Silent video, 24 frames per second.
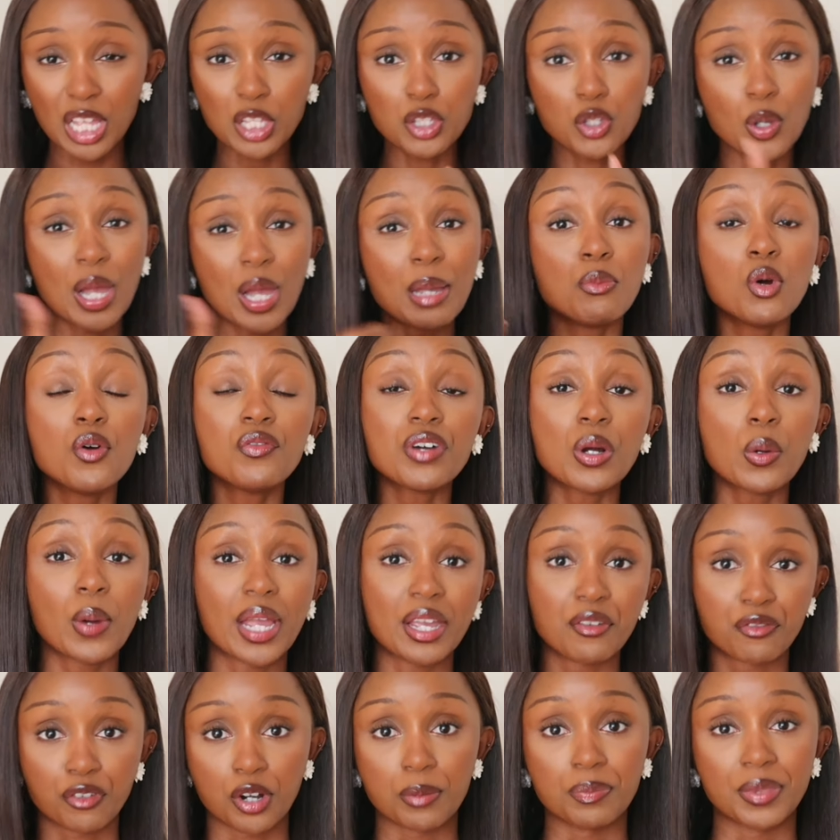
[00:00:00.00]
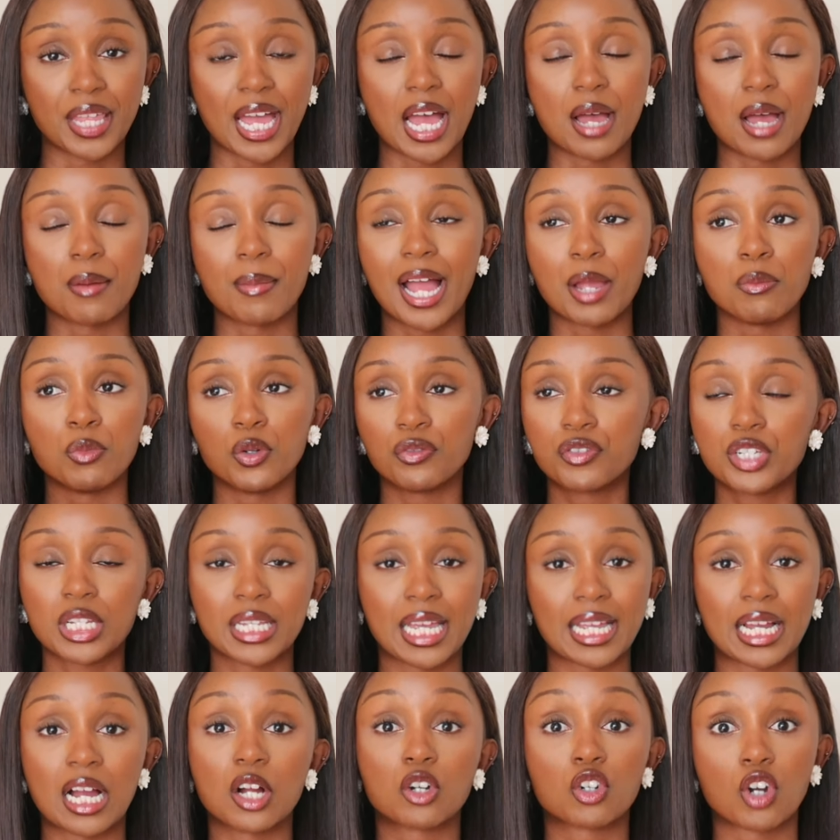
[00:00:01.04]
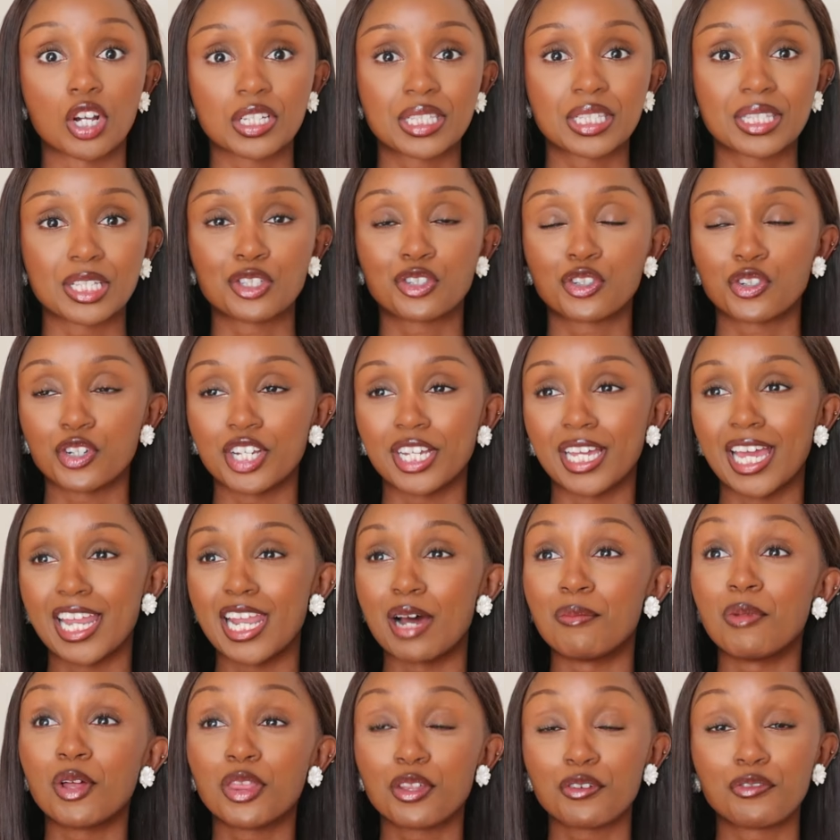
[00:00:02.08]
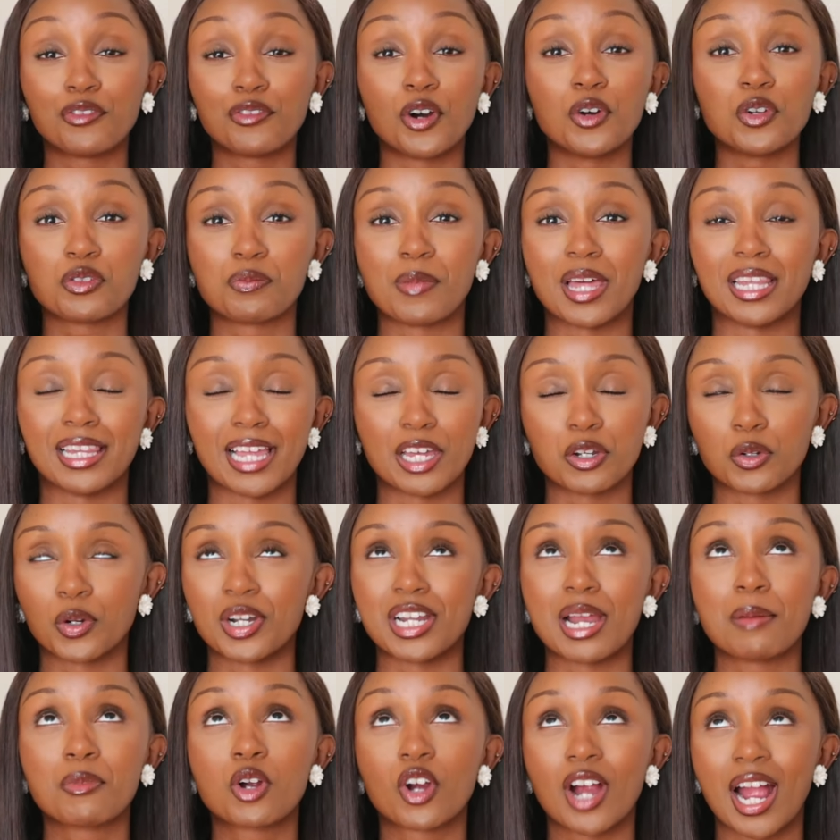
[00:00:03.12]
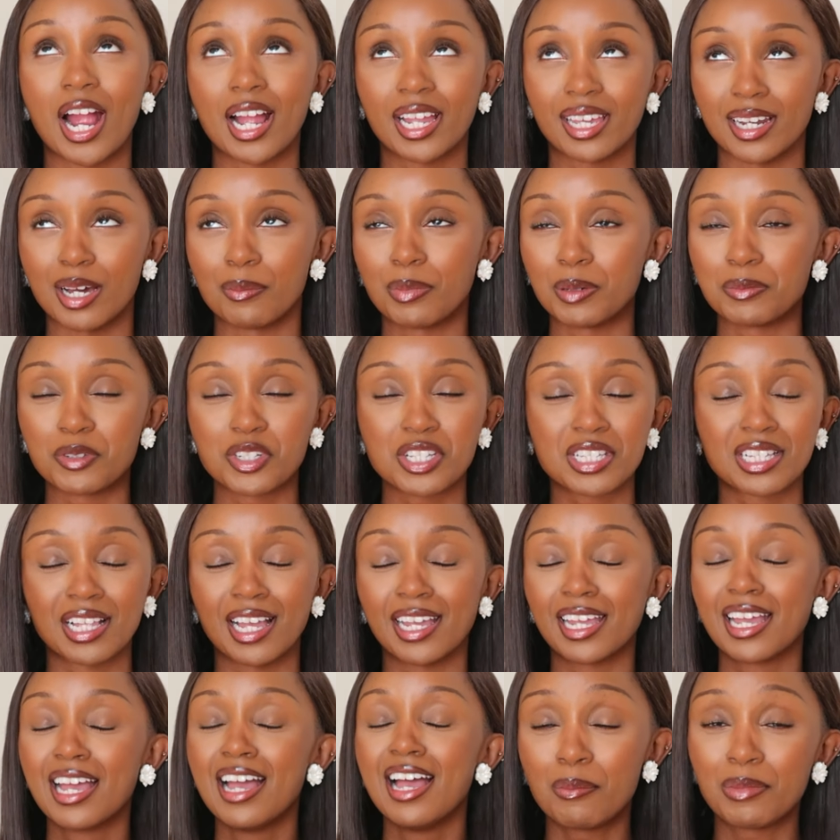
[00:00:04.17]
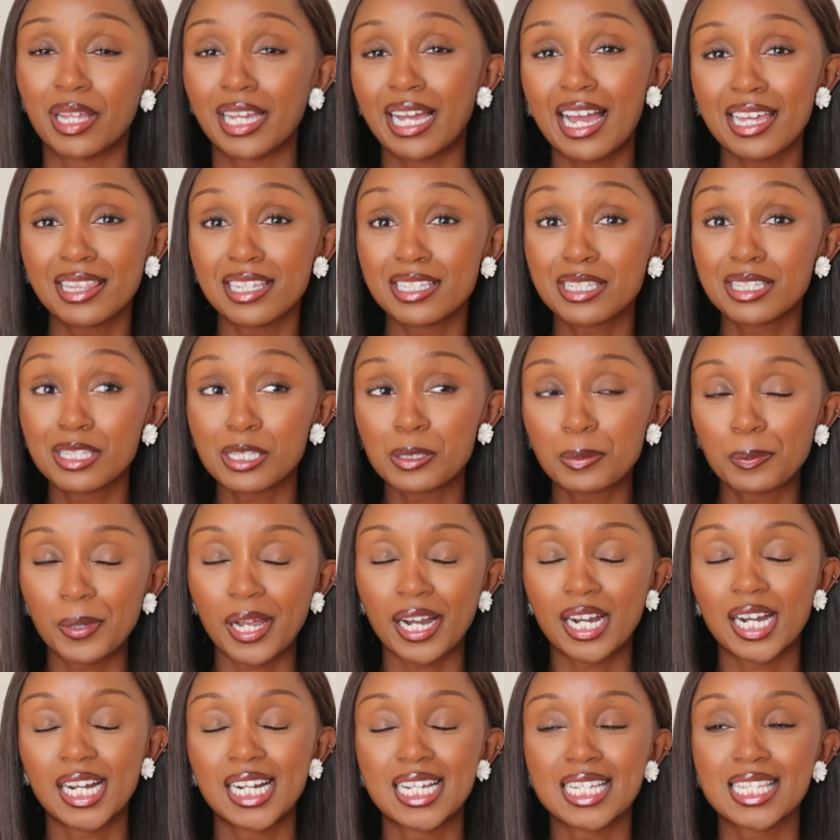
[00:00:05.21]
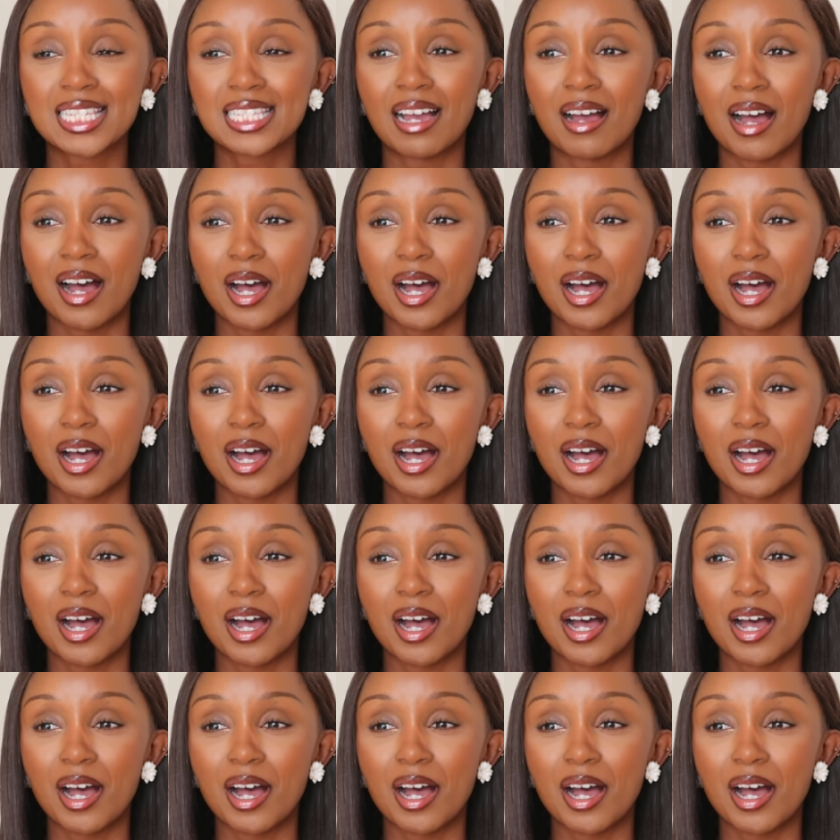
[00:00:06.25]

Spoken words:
So I move away from them. I move to like across the street, and I'm on the phone with my landlord, and I'm cracking up. I'm like, hi, this is Peris.